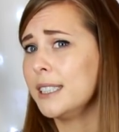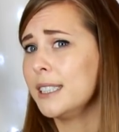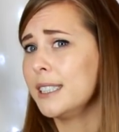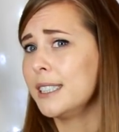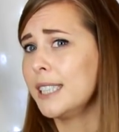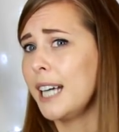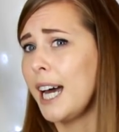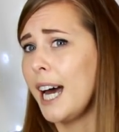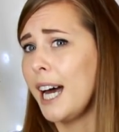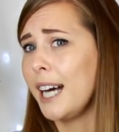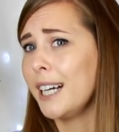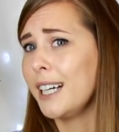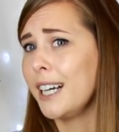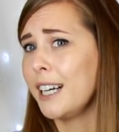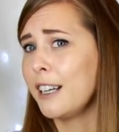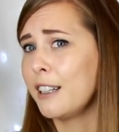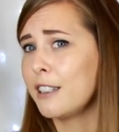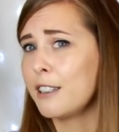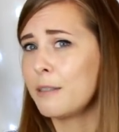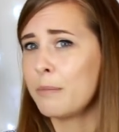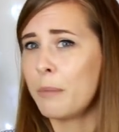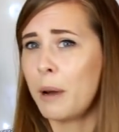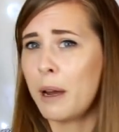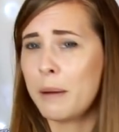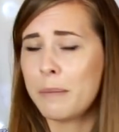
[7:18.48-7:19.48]
yeah,
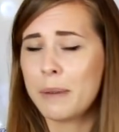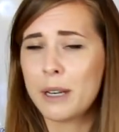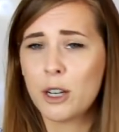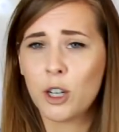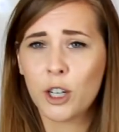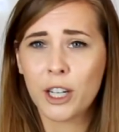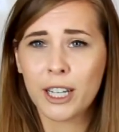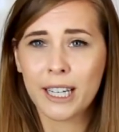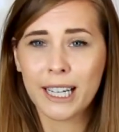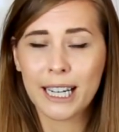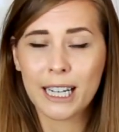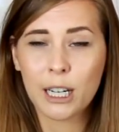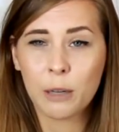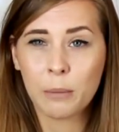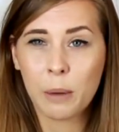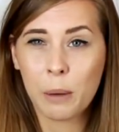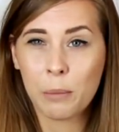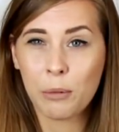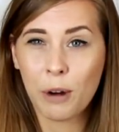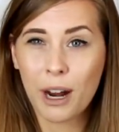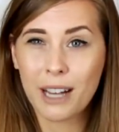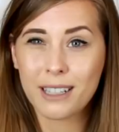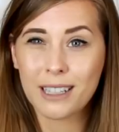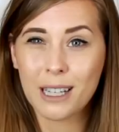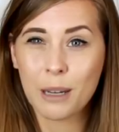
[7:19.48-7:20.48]
it might be looking a little bit
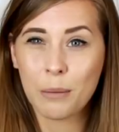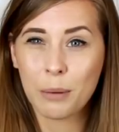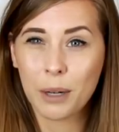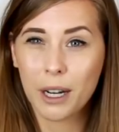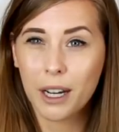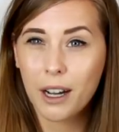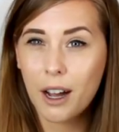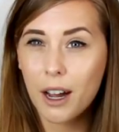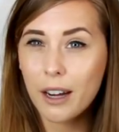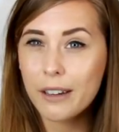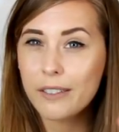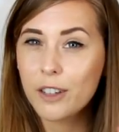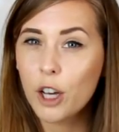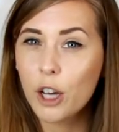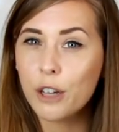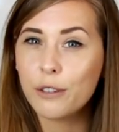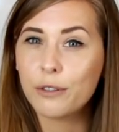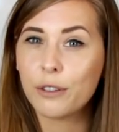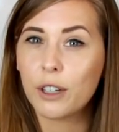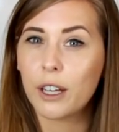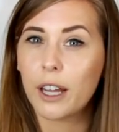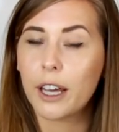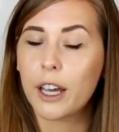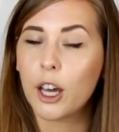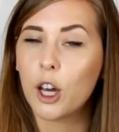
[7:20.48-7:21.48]
brassy, but I kind of go
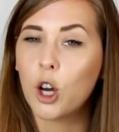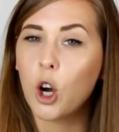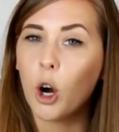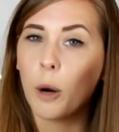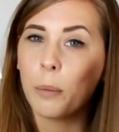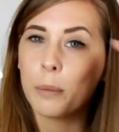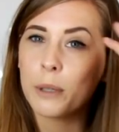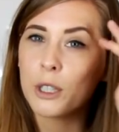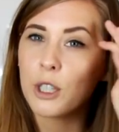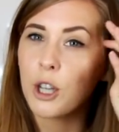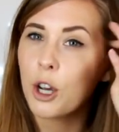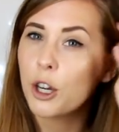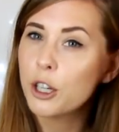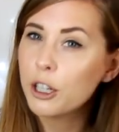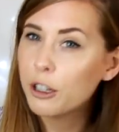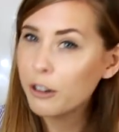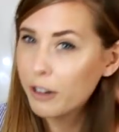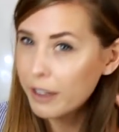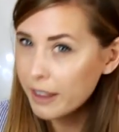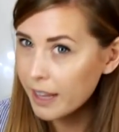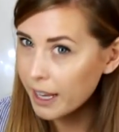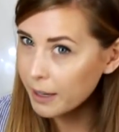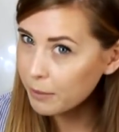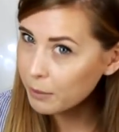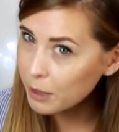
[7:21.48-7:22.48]
for like a copper toner,
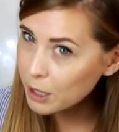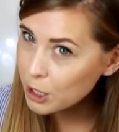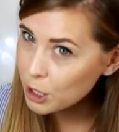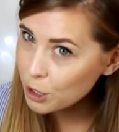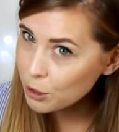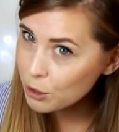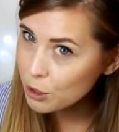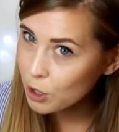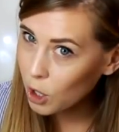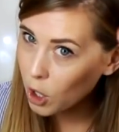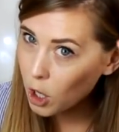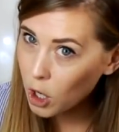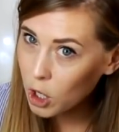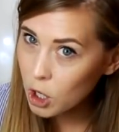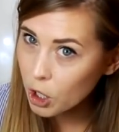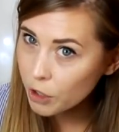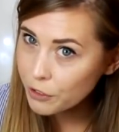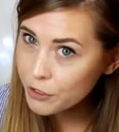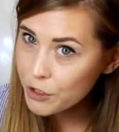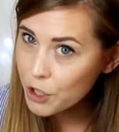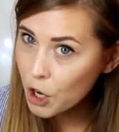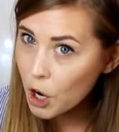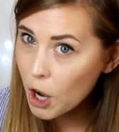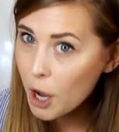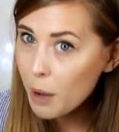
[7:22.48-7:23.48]
and then we do dark
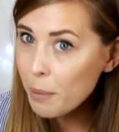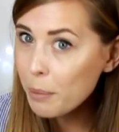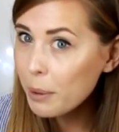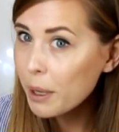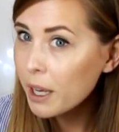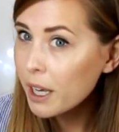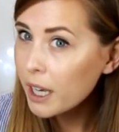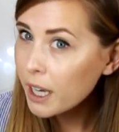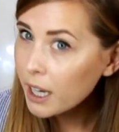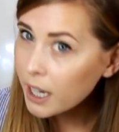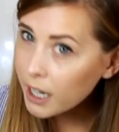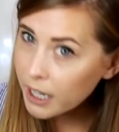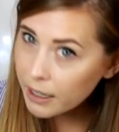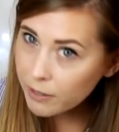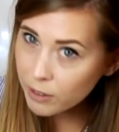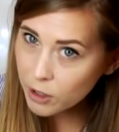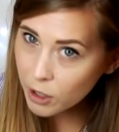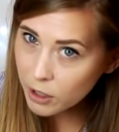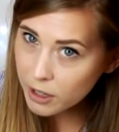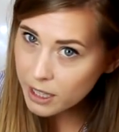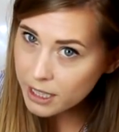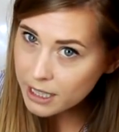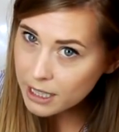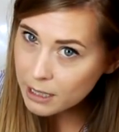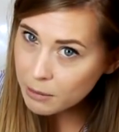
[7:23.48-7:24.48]
on top. Even
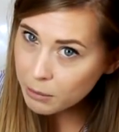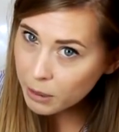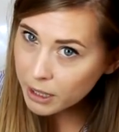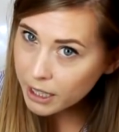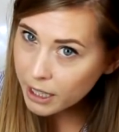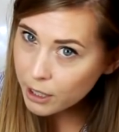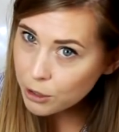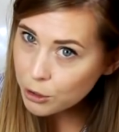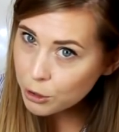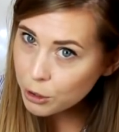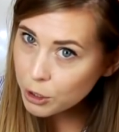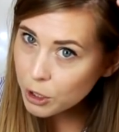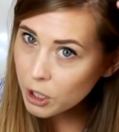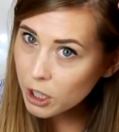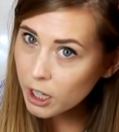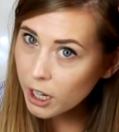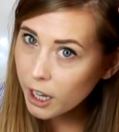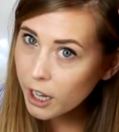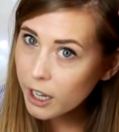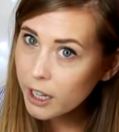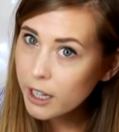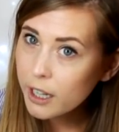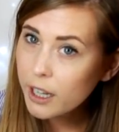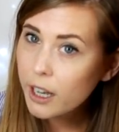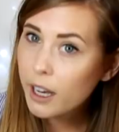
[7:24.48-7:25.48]
though this is my natural
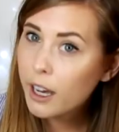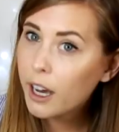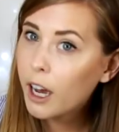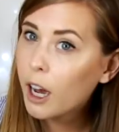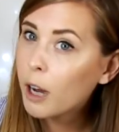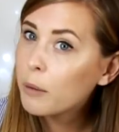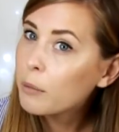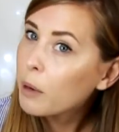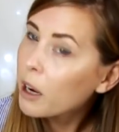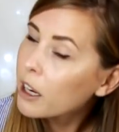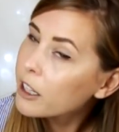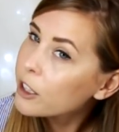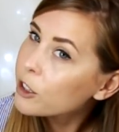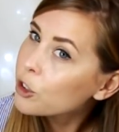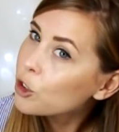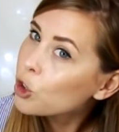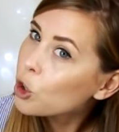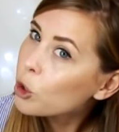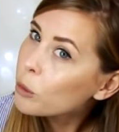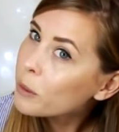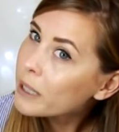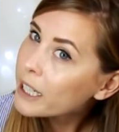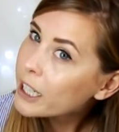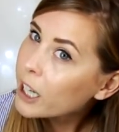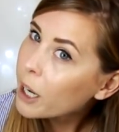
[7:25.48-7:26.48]
colour, I
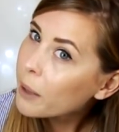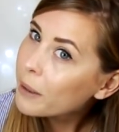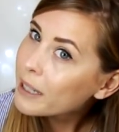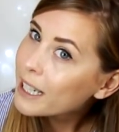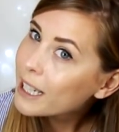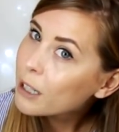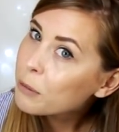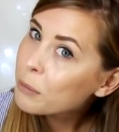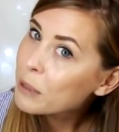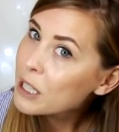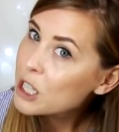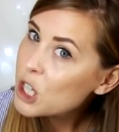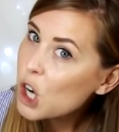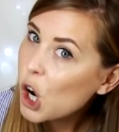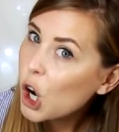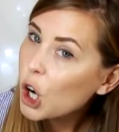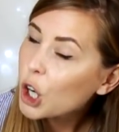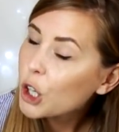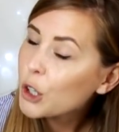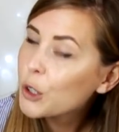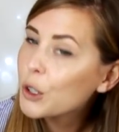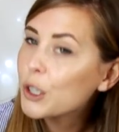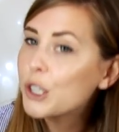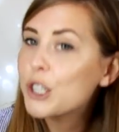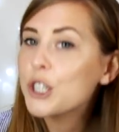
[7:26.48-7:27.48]
normally go a little bit
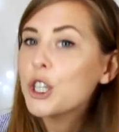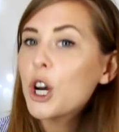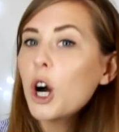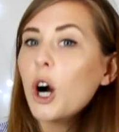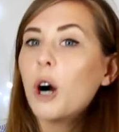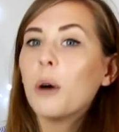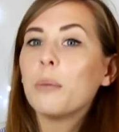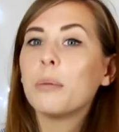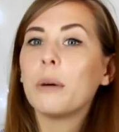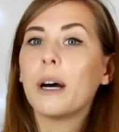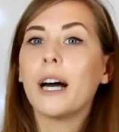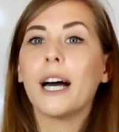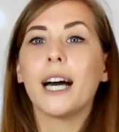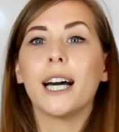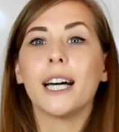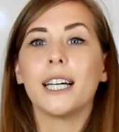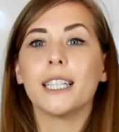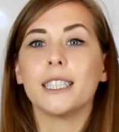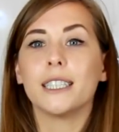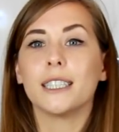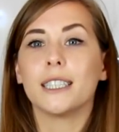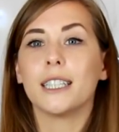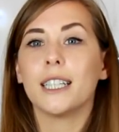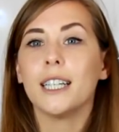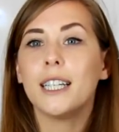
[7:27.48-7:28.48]
darker on top.
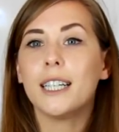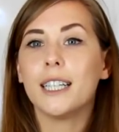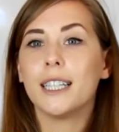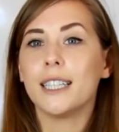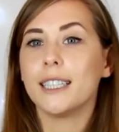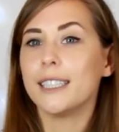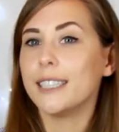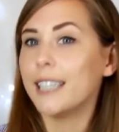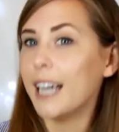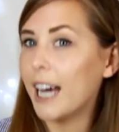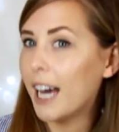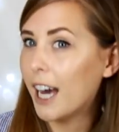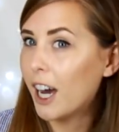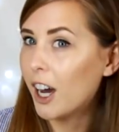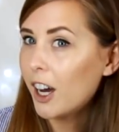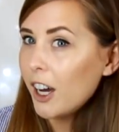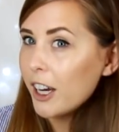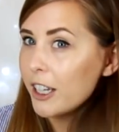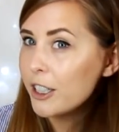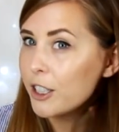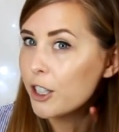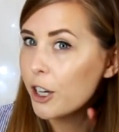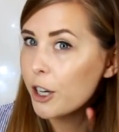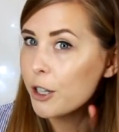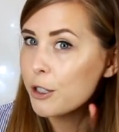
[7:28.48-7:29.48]
And yeah,
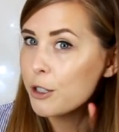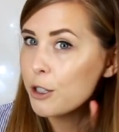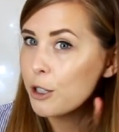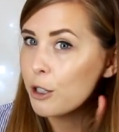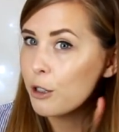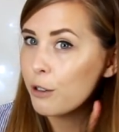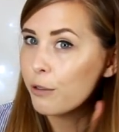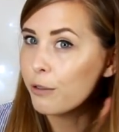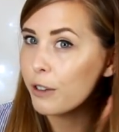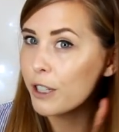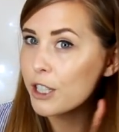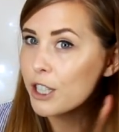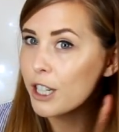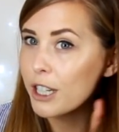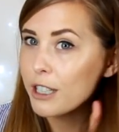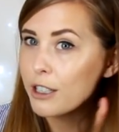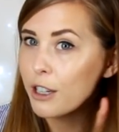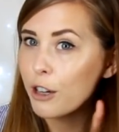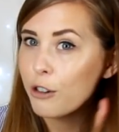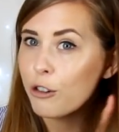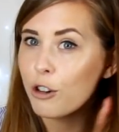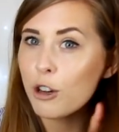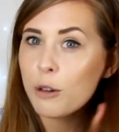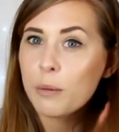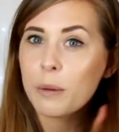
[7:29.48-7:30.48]
I go to the
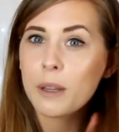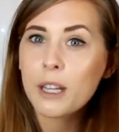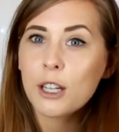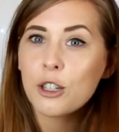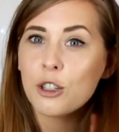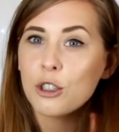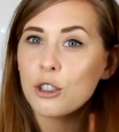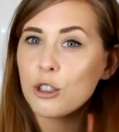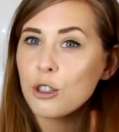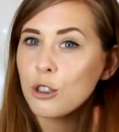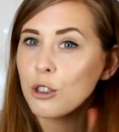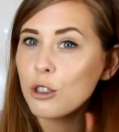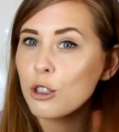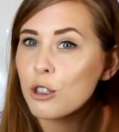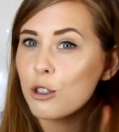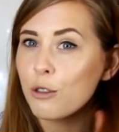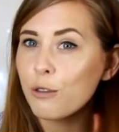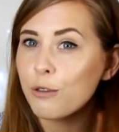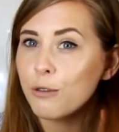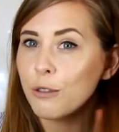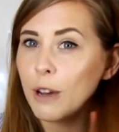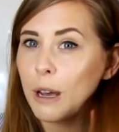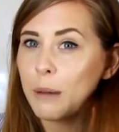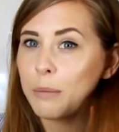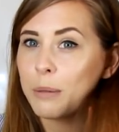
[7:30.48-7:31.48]
Francesco group and they just do such a
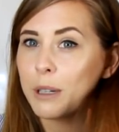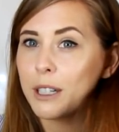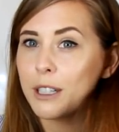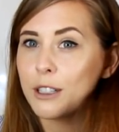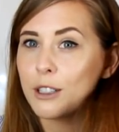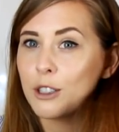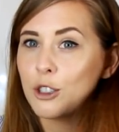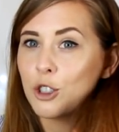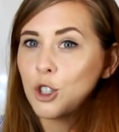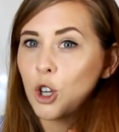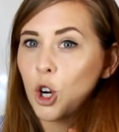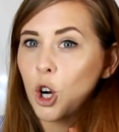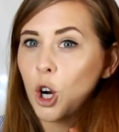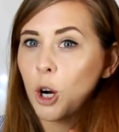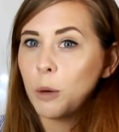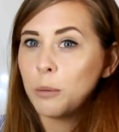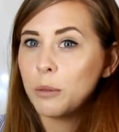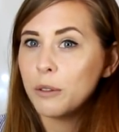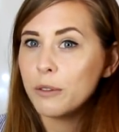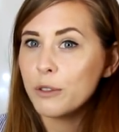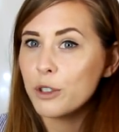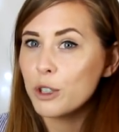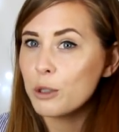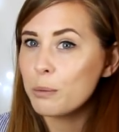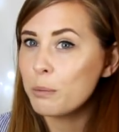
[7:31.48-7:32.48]
fabulous job
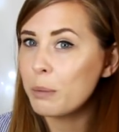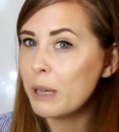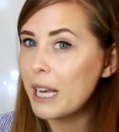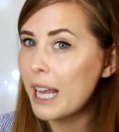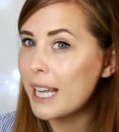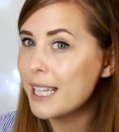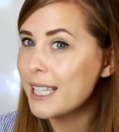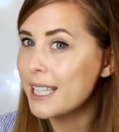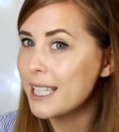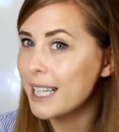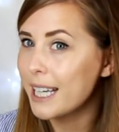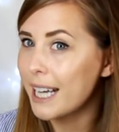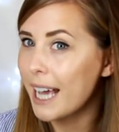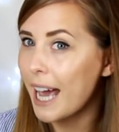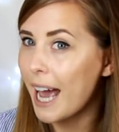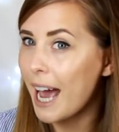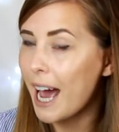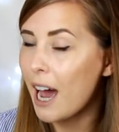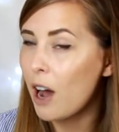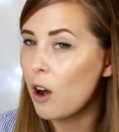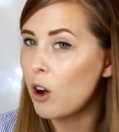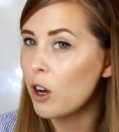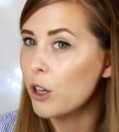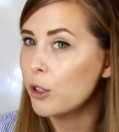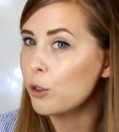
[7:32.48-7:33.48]
of just blending it
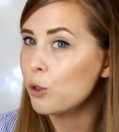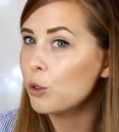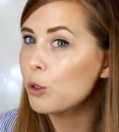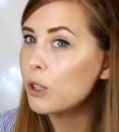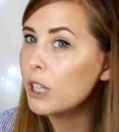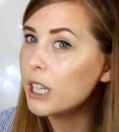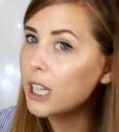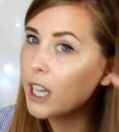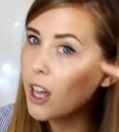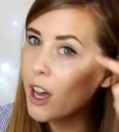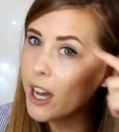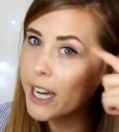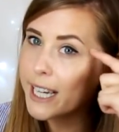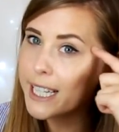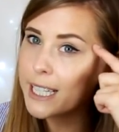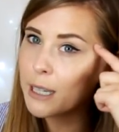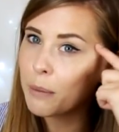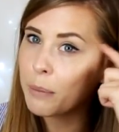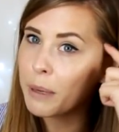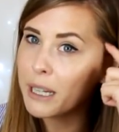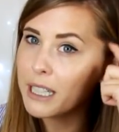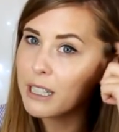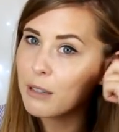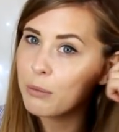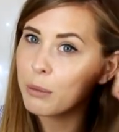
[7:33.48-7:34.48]
out. And all the lighter
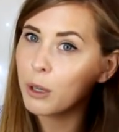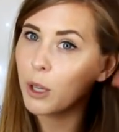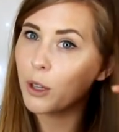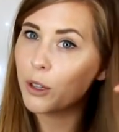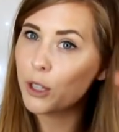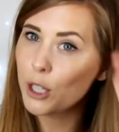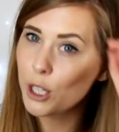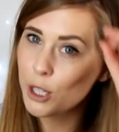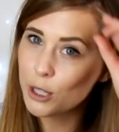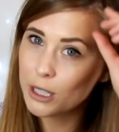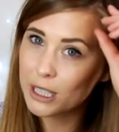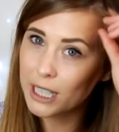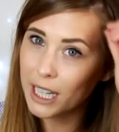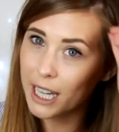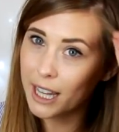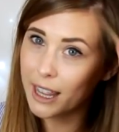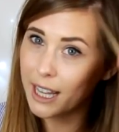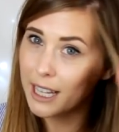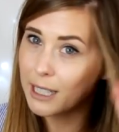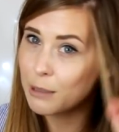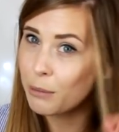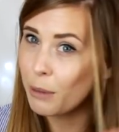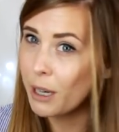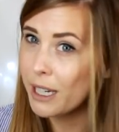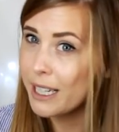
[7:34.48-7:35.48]
bits of blonde that you see,
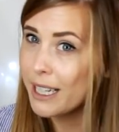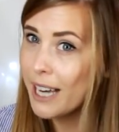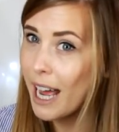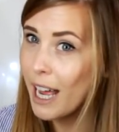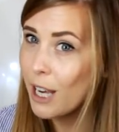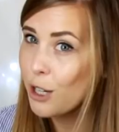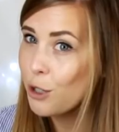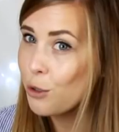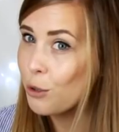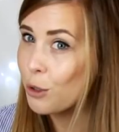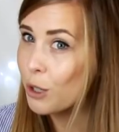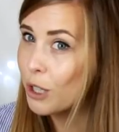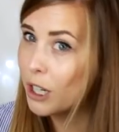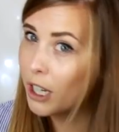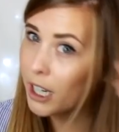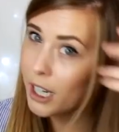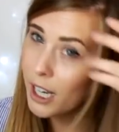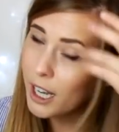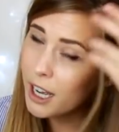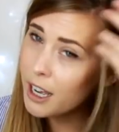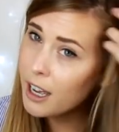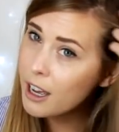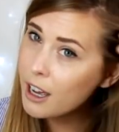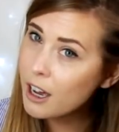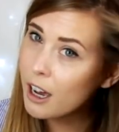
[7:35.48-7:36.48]
that's my natural
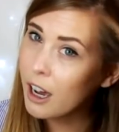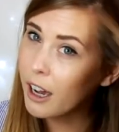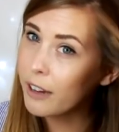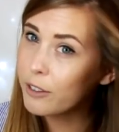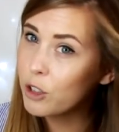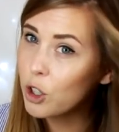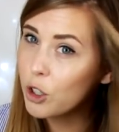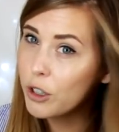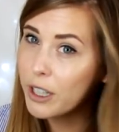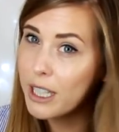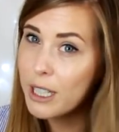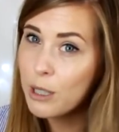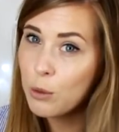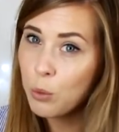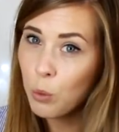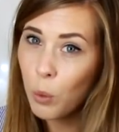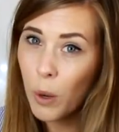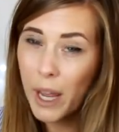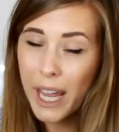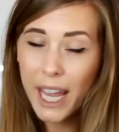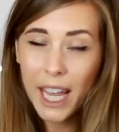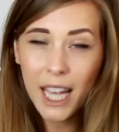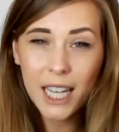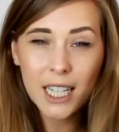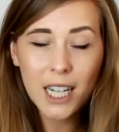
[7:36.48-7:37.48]
colour. I've got these
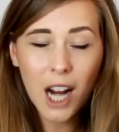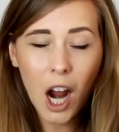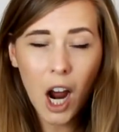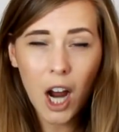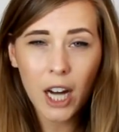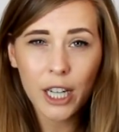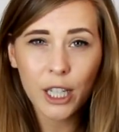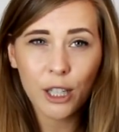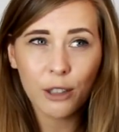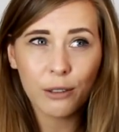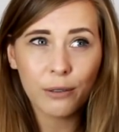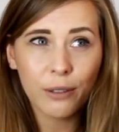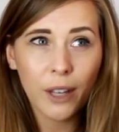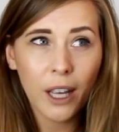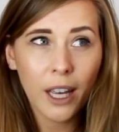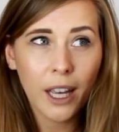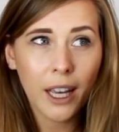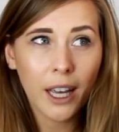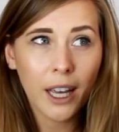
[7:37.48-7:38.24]
weird kind of